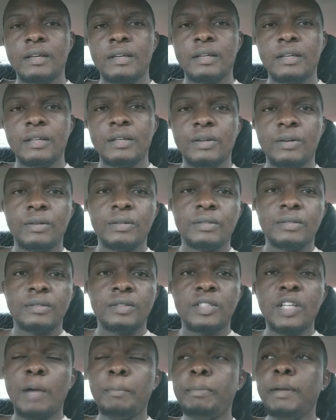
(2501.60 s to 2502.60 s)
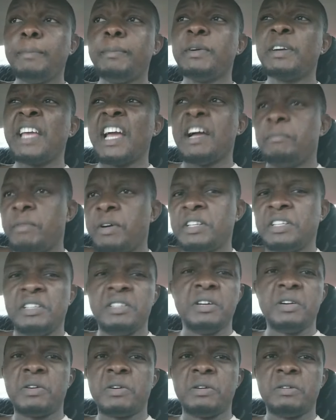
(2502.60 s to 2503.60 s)
You know, some people get money, you
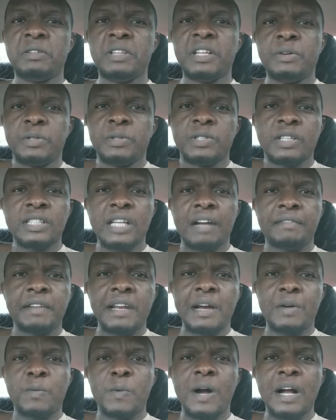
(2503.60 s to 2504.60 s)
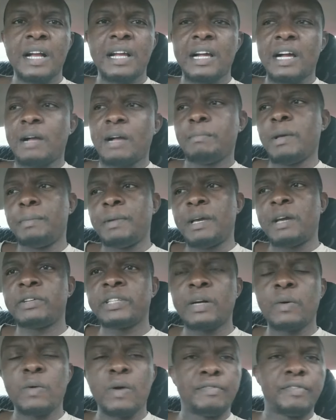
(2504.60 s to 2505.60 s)
don't go know. They will just have like one car, maybe
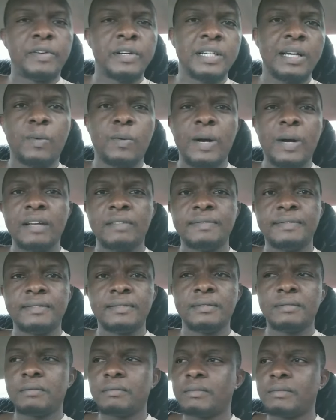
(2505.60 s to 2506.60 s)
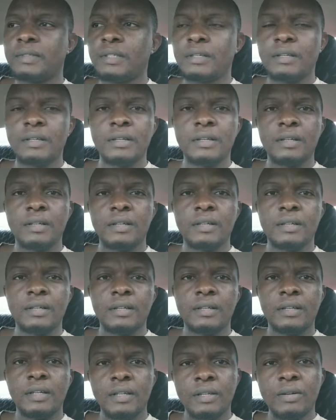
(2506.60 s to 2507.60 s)
another one for their wife.
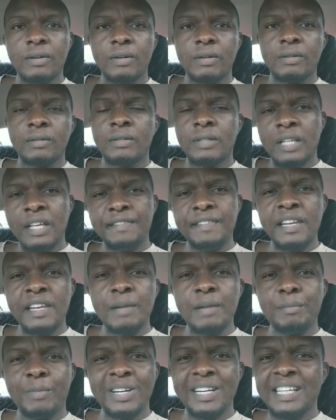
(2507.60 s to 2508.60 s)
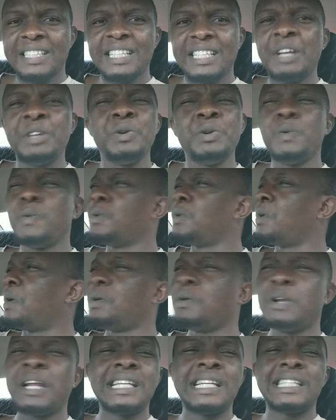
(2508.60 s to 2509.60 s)
You know, live in a modest. You will not
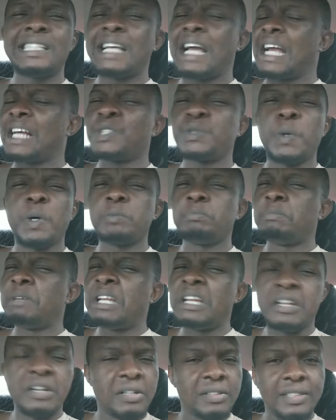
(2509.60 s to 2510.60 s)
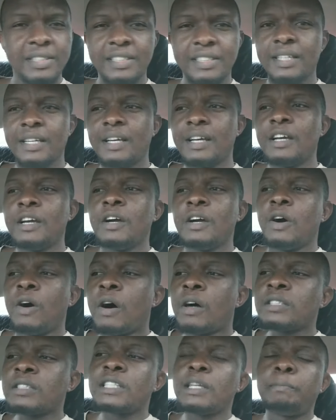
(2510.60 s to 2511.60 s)
know that this guy is worth millions
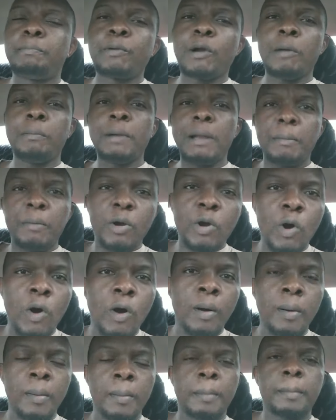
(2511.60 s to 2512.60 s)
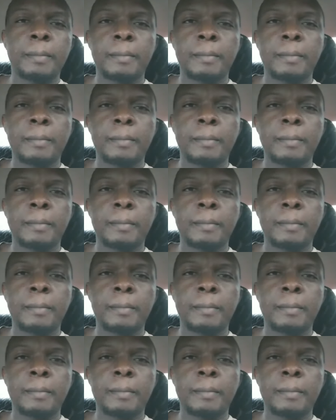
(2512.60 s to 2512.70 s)
until problem come,